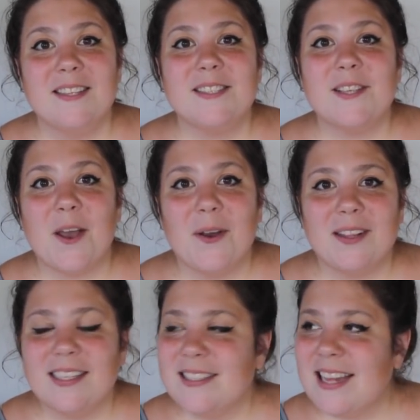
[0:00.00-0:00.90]

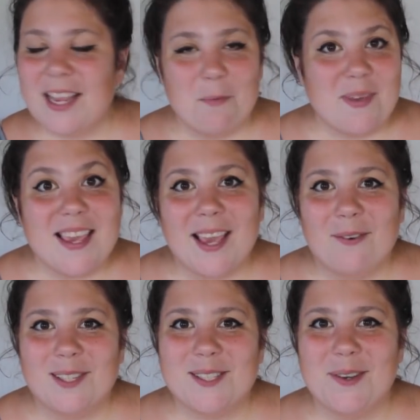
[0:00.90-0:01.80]
So let's take a peek
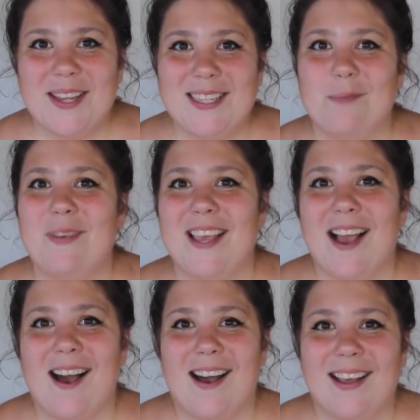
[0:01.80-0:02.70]
at what's going to be
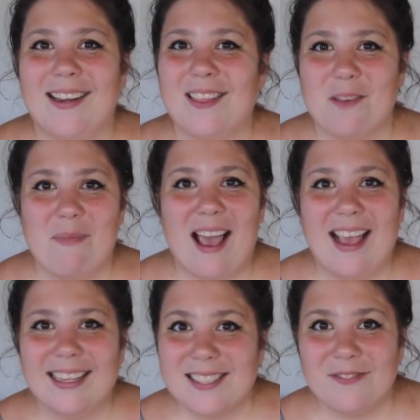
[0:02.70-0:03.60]
on the
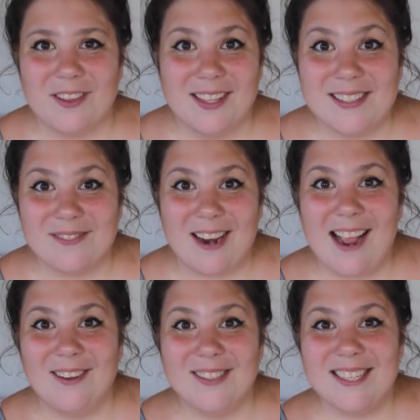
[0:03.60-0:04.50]
bags for this
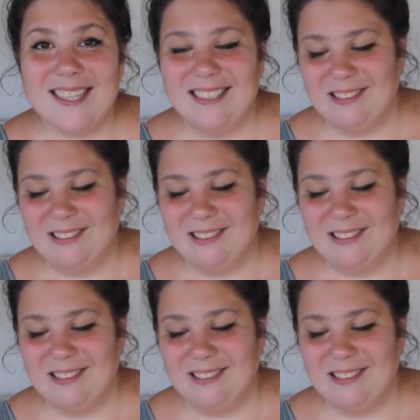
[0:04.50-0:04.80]
round.